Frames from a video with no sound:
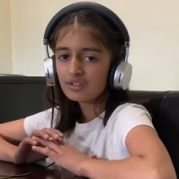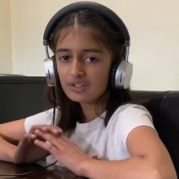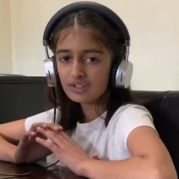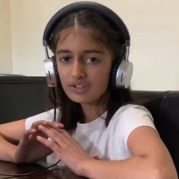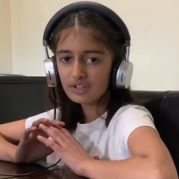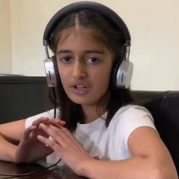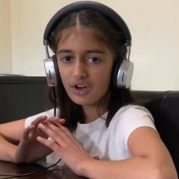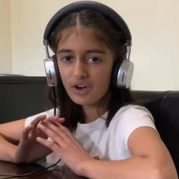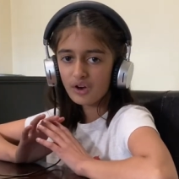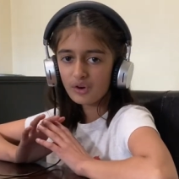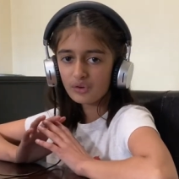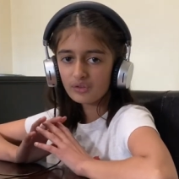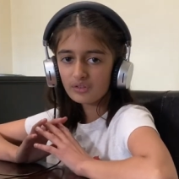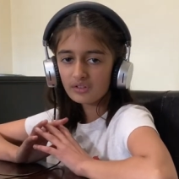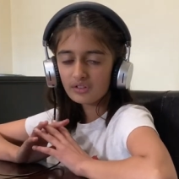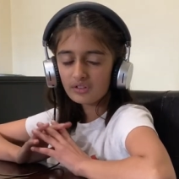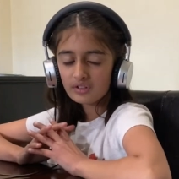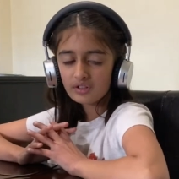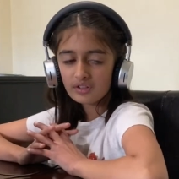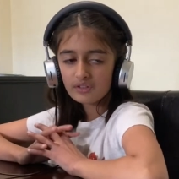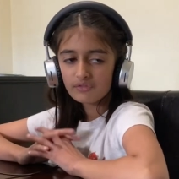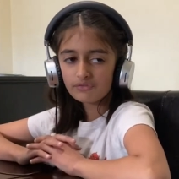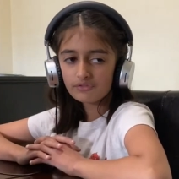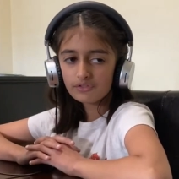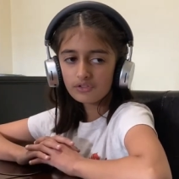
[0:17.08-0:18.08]
so
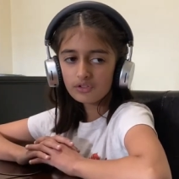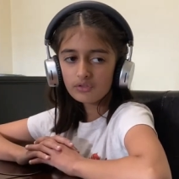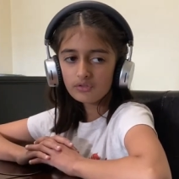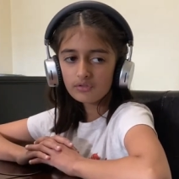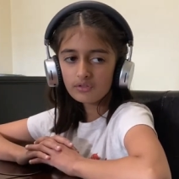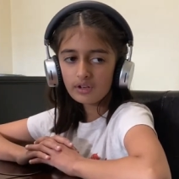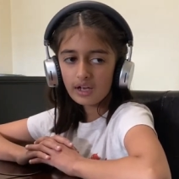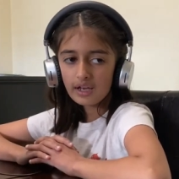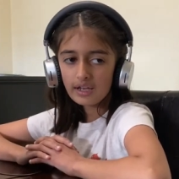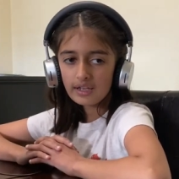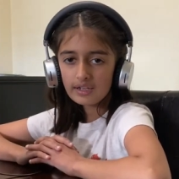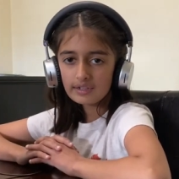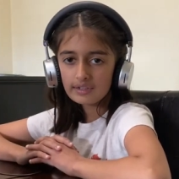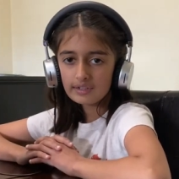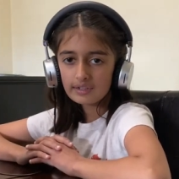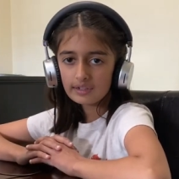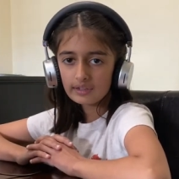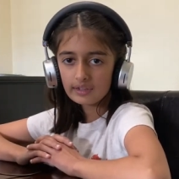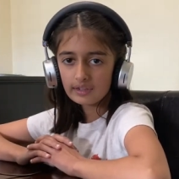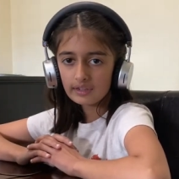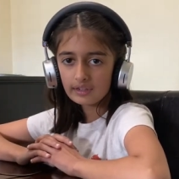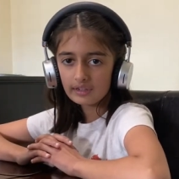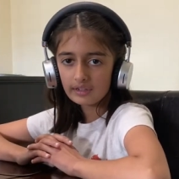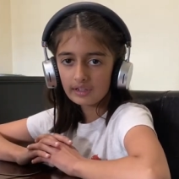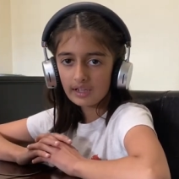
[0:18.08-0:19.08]
if you guys
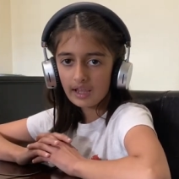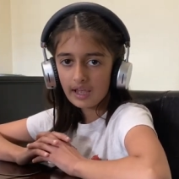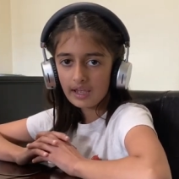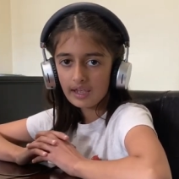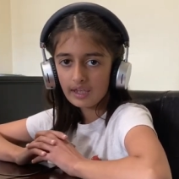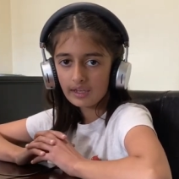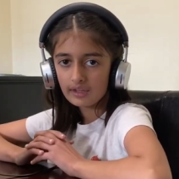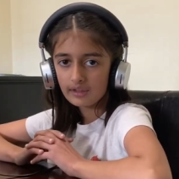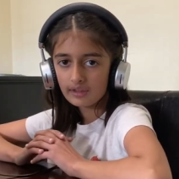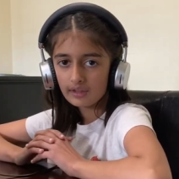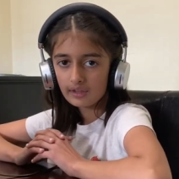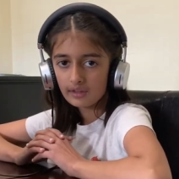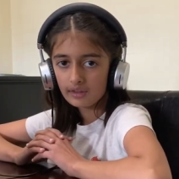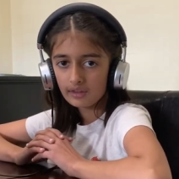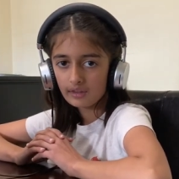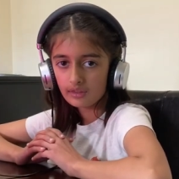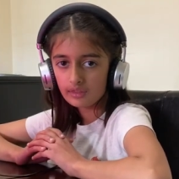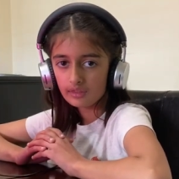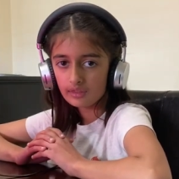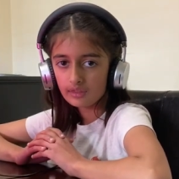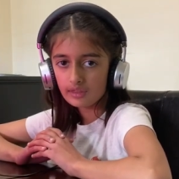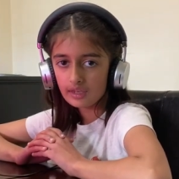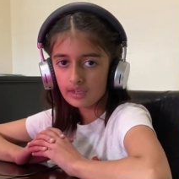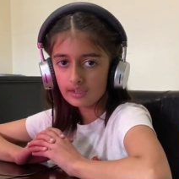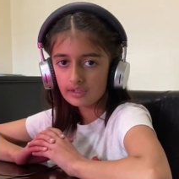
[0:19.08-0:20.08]
like
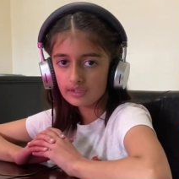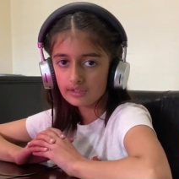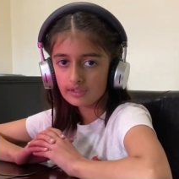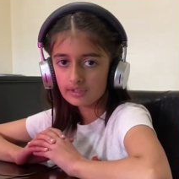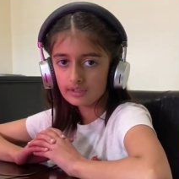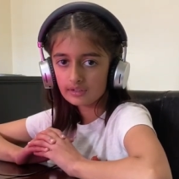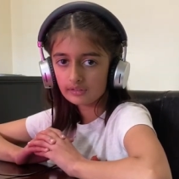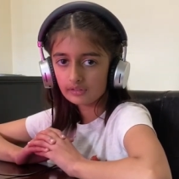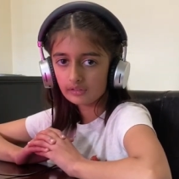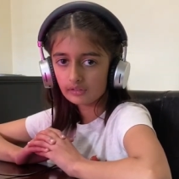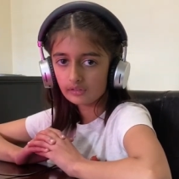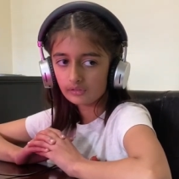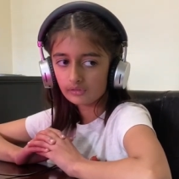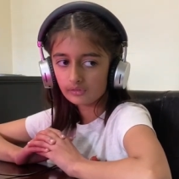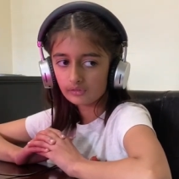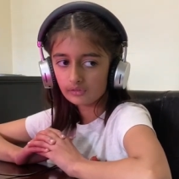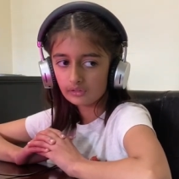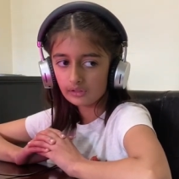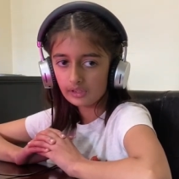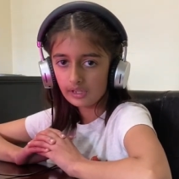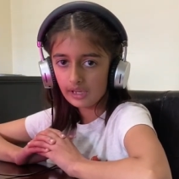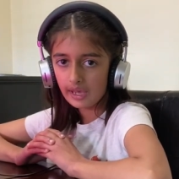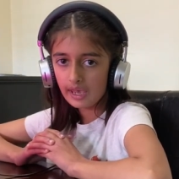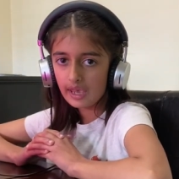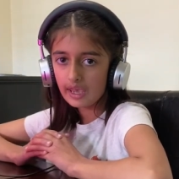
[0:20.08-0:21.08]
this
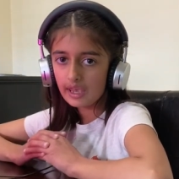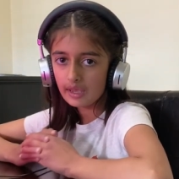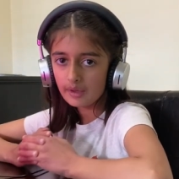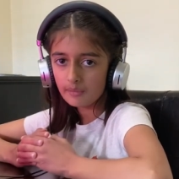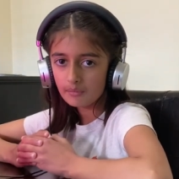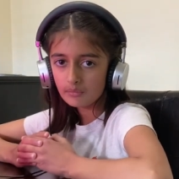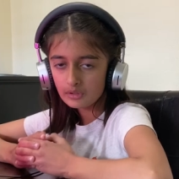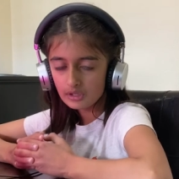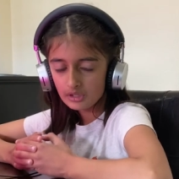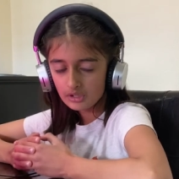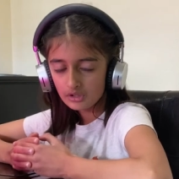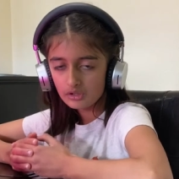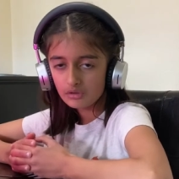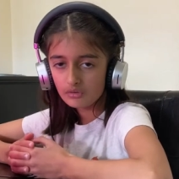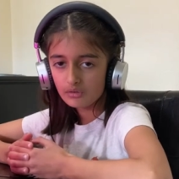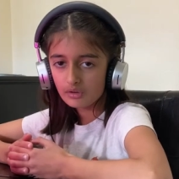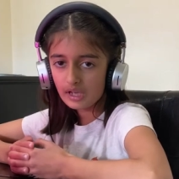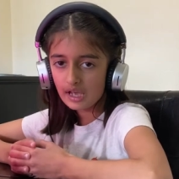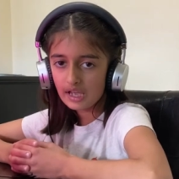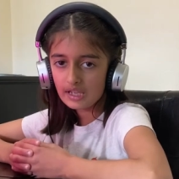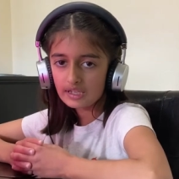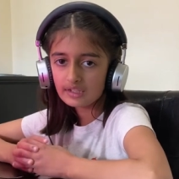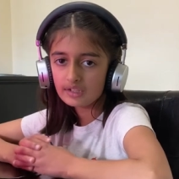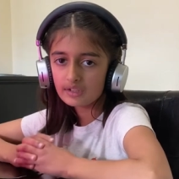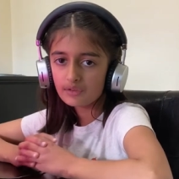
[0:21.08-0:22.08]
game, you
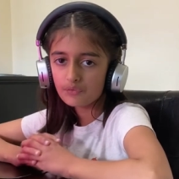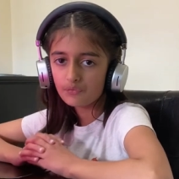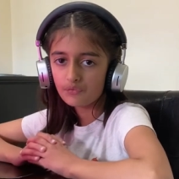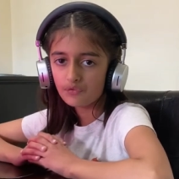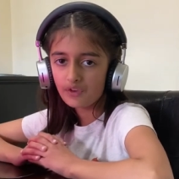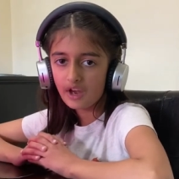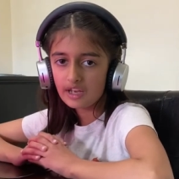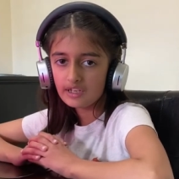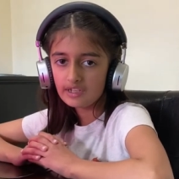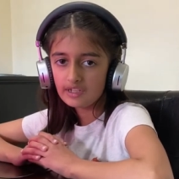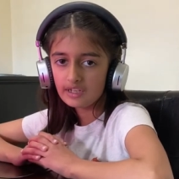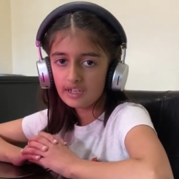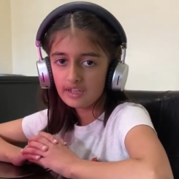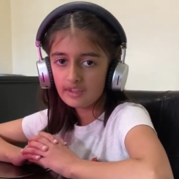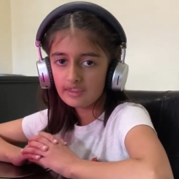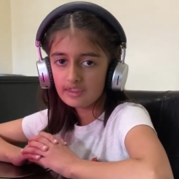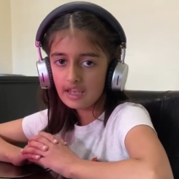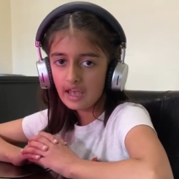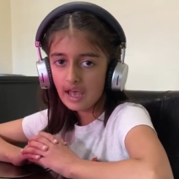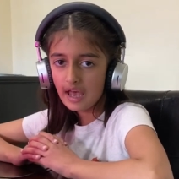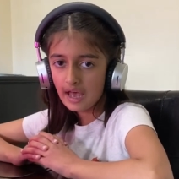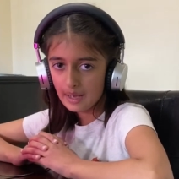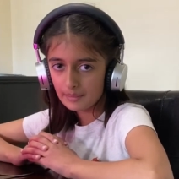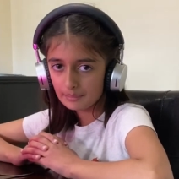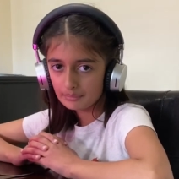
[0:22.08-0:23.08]
guys can find it in
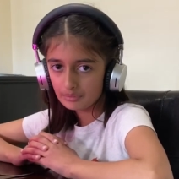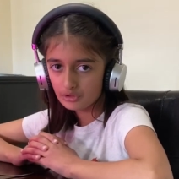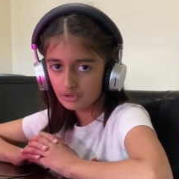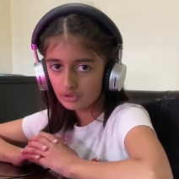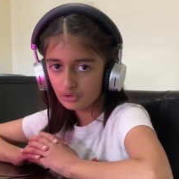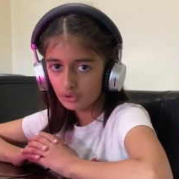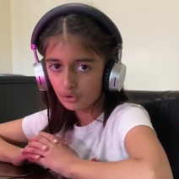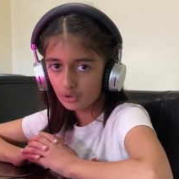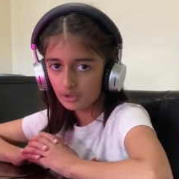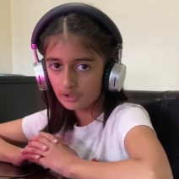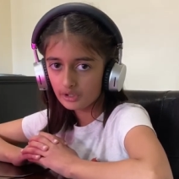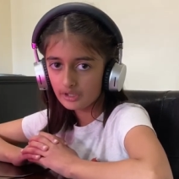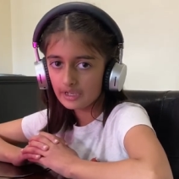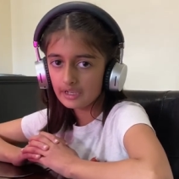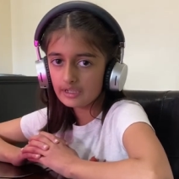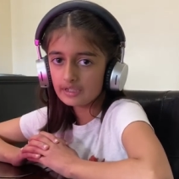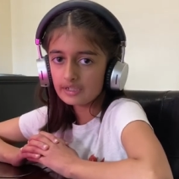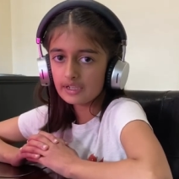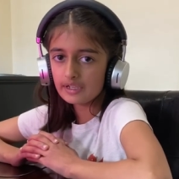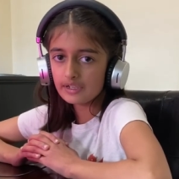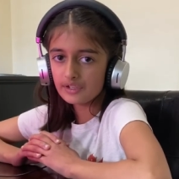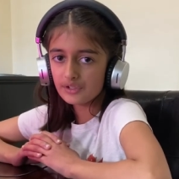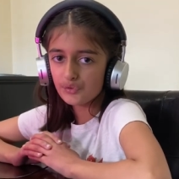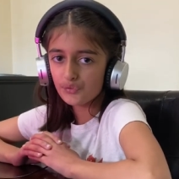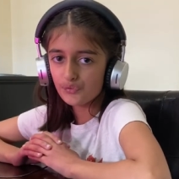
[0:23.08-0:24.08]
the App Store
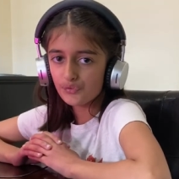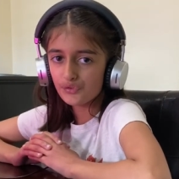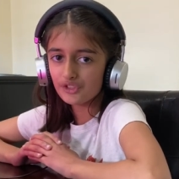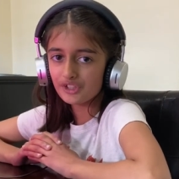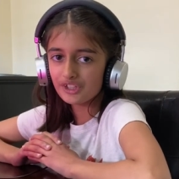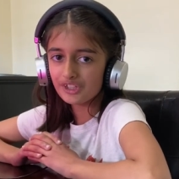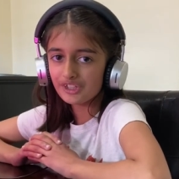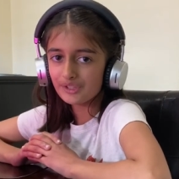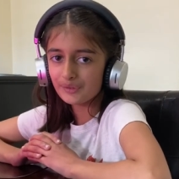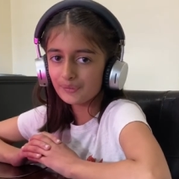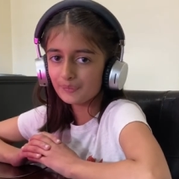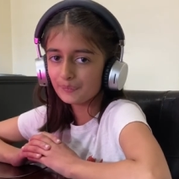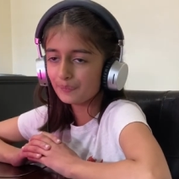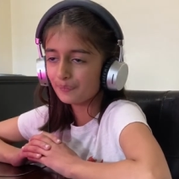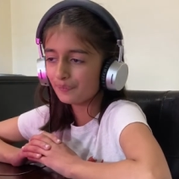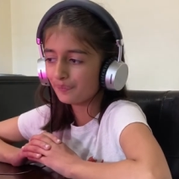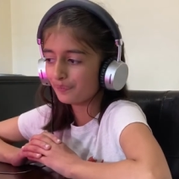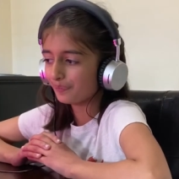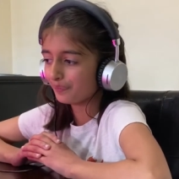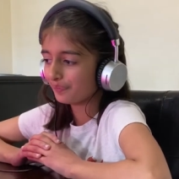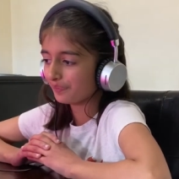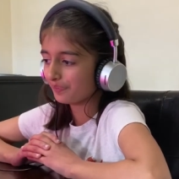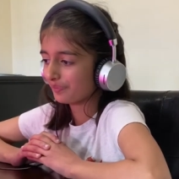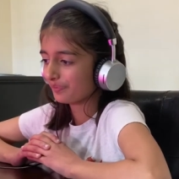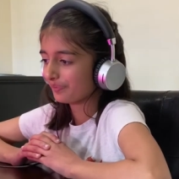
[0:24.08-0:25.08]
and it's free.
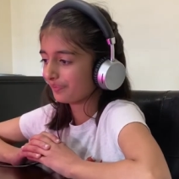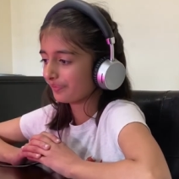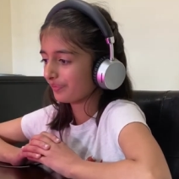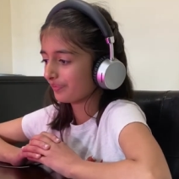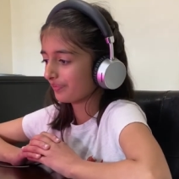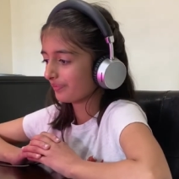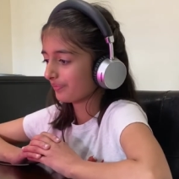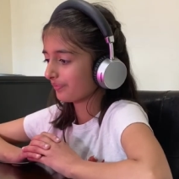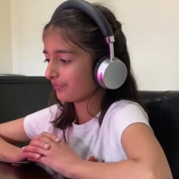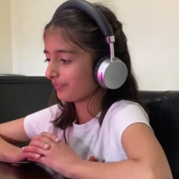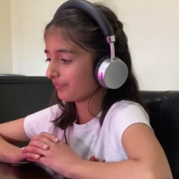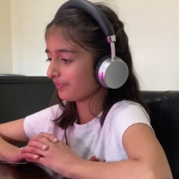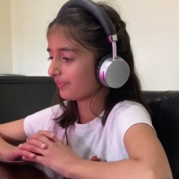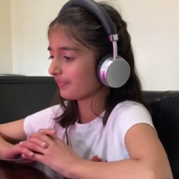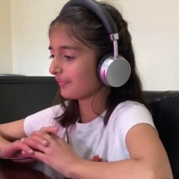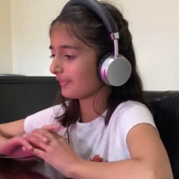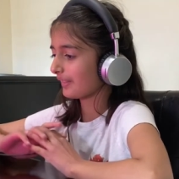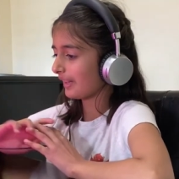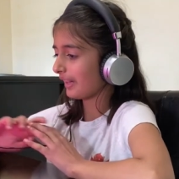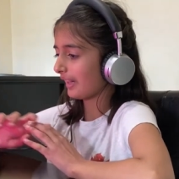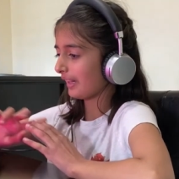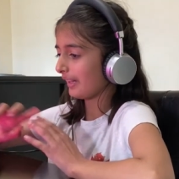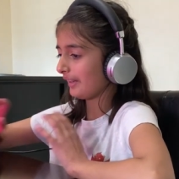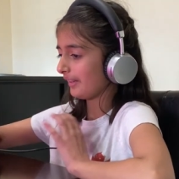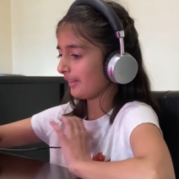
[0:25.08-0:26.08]

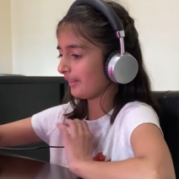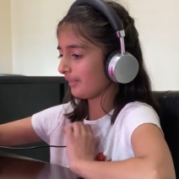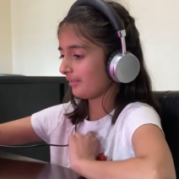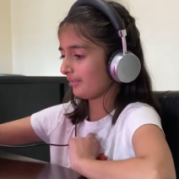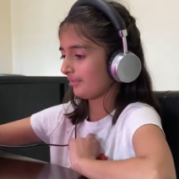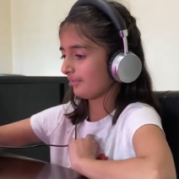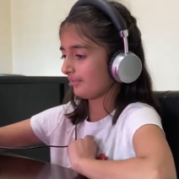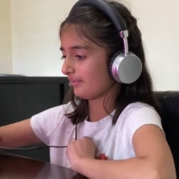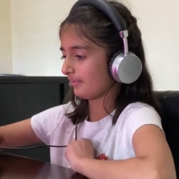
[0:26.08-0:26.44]
Okay,